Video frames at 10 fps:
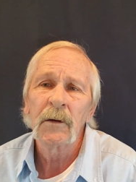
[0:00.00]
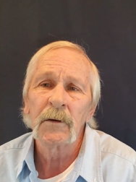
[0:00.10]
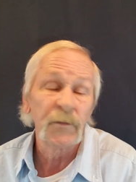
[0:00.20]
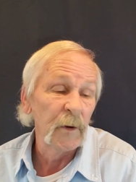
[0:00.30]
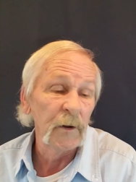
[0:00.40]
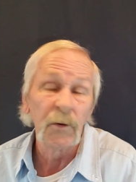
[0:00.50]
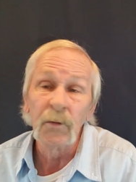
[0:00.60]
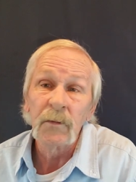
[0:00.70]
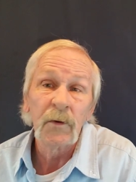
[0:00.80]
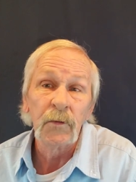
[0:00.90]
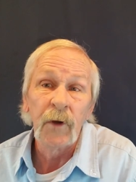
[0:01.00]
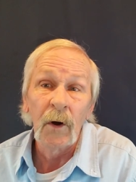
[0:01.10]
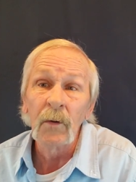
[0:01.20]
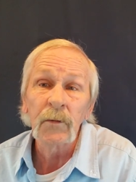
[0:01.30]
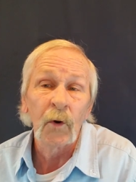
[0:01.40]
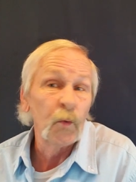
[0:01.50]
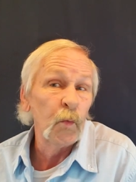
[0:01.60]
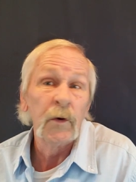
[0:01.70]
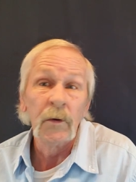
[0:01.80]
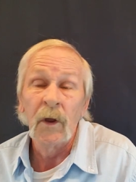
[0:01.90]
There's many who don't or
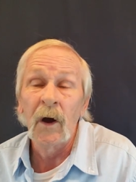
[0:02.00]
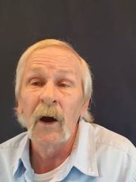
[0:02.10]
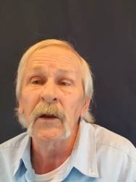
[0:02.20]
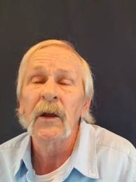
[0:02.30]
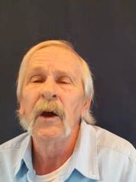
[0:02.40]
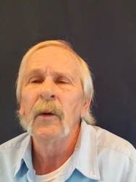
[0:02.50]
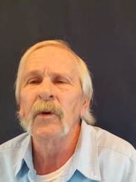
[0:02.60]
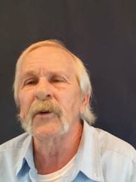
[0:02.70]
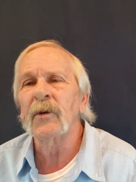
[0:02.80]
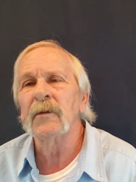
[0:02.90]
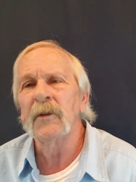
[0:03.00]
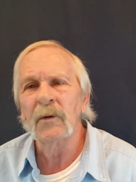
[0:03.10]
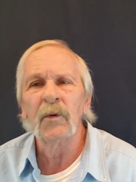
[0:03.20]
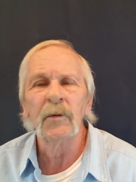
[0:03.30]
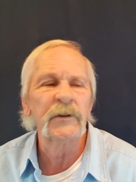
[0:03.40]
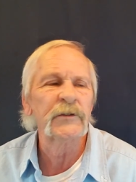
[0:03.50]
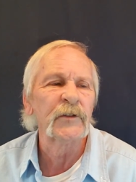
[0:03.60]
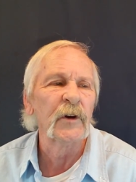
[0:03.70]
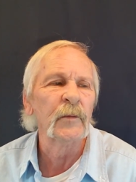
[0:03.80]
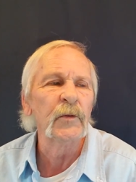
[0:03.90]
will not, but there will be
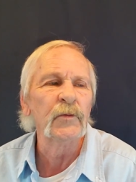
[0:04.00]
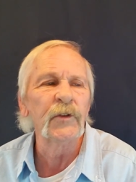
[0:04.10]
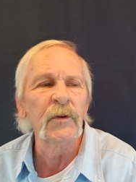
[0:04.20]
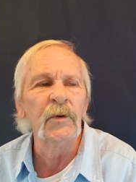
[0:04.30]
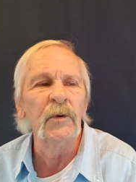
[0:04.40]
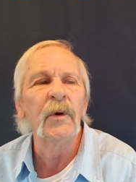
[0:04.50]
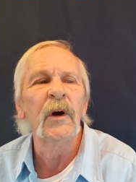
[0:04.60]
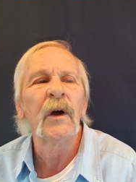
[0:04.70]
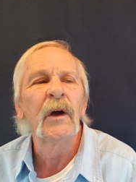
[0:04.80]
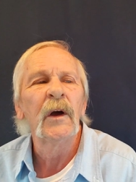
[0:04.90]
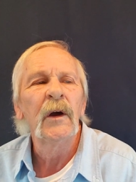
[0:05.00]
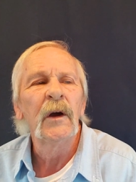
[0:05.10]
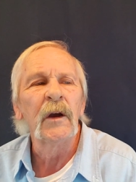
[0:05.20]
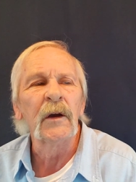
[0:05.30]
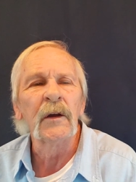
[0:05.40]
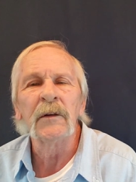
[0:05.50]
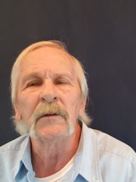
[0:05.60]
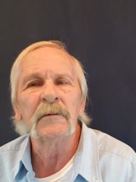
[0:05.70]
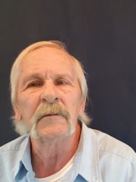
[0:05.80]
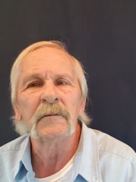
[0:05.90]
some who do. And
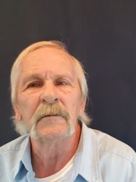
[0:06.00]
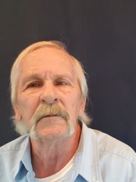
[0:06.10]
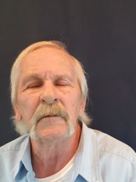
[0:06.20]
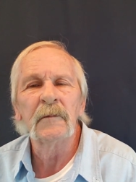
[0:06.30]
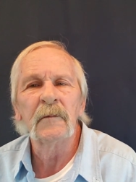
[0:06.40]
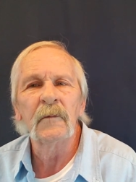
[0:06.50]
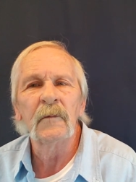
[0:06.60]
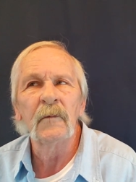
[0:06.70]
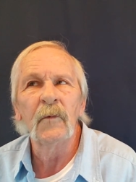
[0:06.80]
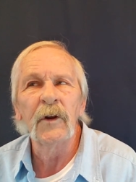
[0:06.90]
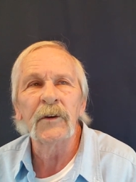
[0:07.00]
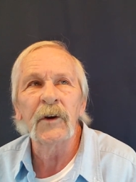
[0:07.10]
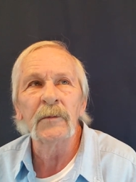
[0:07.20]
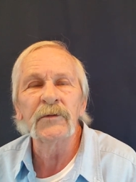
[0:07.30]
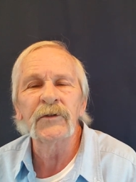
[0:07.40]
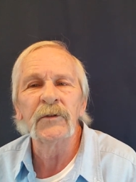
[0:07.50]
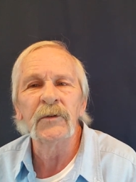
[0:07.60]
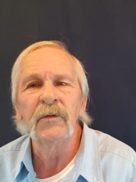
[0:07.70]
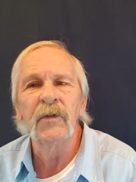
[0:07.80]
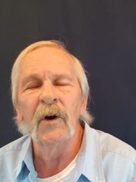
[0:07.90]
when it comes
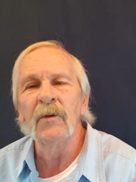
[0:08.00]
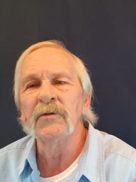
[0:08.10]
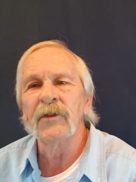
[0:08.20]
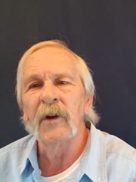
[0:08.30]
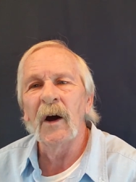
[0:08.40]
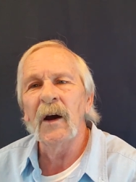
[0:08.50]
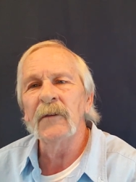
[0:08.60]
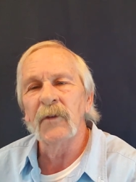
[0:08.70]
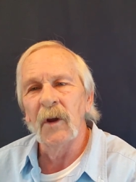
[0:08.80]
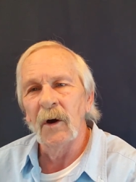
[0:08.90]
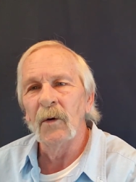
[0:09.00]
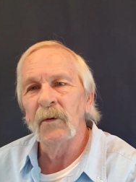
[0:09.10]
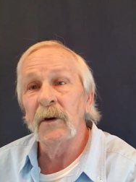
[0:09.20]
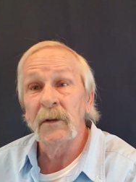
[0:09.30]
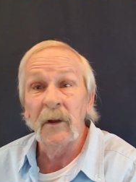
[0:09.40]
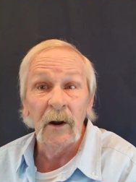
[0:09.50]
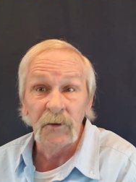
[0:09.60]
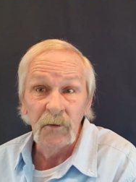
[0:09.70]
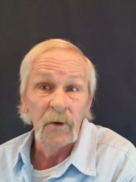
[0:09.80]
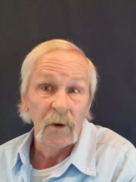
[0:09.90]
to those that I've known, and I
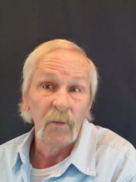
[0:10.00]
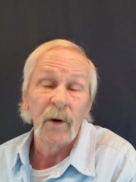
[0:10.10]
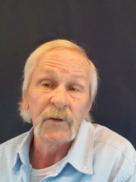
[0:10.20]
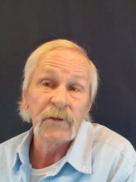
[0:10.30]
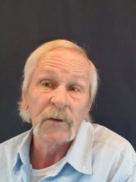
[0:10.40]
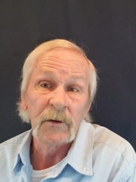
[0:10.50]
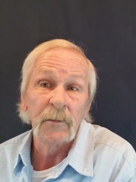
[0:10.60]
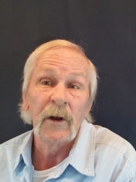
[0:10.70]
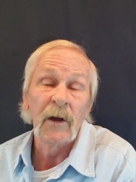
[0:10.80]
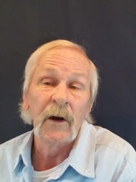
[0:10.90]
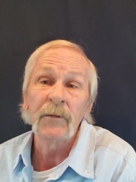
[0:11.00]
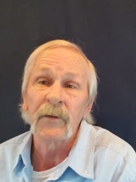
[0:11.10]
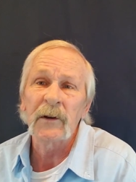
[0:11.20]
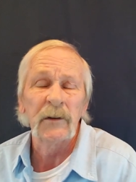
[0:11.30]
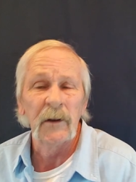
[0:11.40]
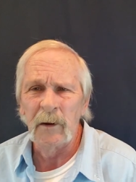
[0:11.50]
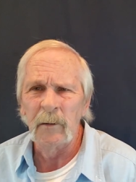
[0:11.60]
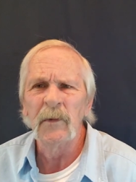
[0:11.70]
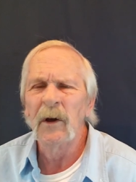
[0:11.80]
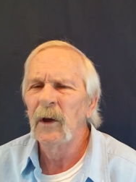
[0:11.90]
do know personally in my life, I can
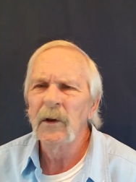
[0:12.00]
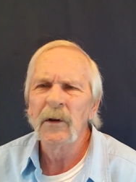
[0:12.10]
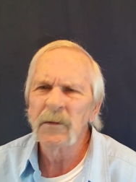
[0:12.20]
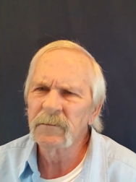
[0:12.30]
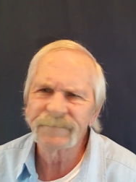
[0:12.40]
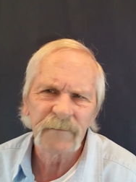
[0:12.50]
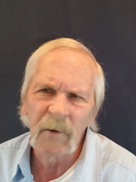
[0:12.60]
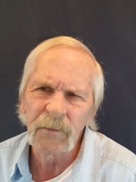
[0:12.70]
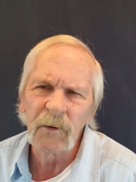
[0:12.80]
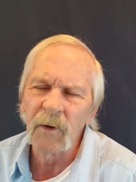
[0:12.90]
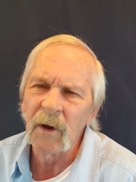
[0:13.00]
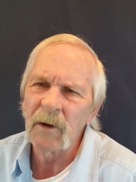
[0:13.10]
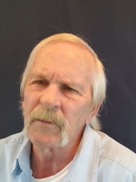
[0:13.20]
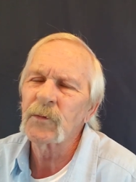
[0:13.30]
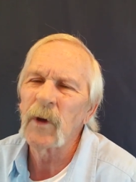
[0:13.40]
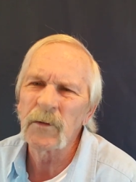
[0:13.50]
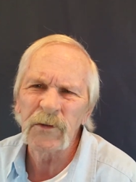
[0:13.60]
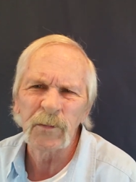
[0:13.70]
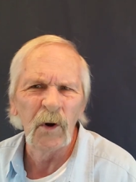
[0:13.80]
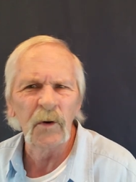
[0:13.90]
name a few names. We have a
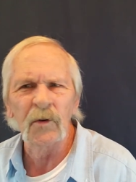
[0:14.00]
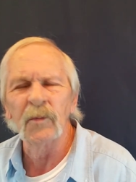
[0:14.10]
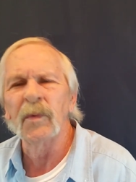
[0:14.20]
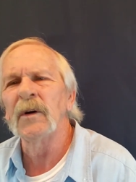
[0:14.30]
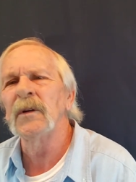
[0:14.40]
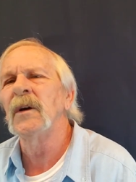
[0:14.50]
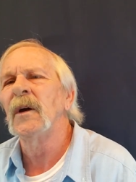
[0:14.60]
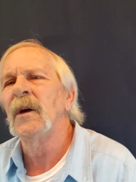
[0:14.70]
small group on